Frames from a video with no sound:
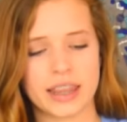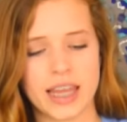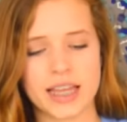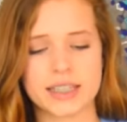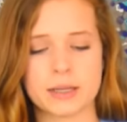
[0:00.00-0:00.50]
and
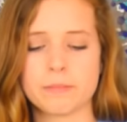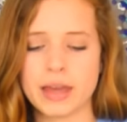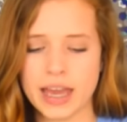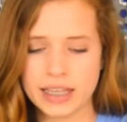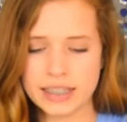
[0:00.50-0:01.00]
then some
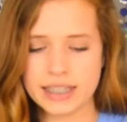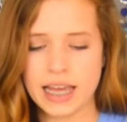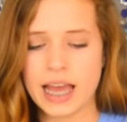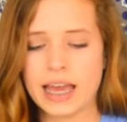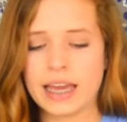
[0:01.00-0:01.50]
paints
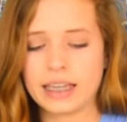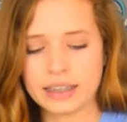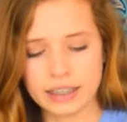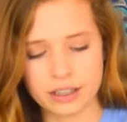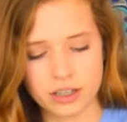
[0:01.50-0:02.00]
and
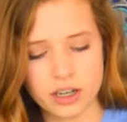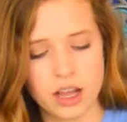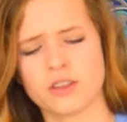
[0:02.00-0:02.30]
glitter.